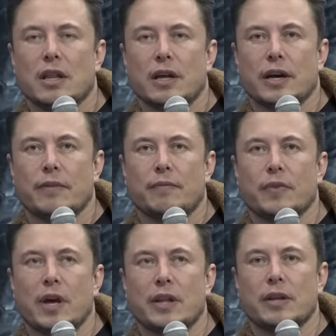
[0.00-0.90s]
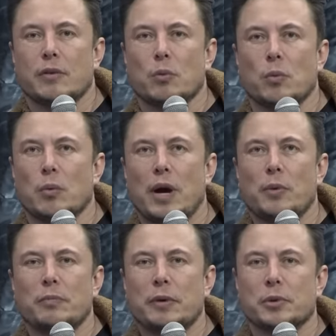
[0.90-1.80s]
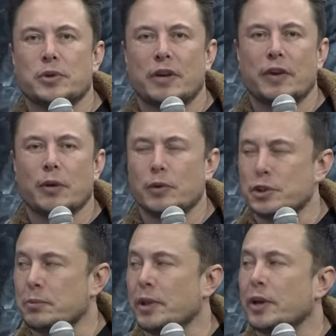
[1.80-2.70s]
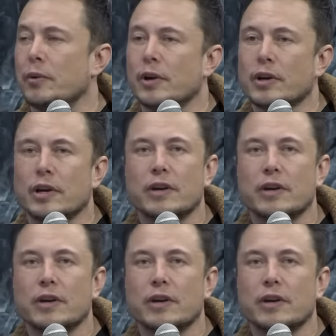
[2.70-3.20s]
um, and then why weren't people trying to make reusability work?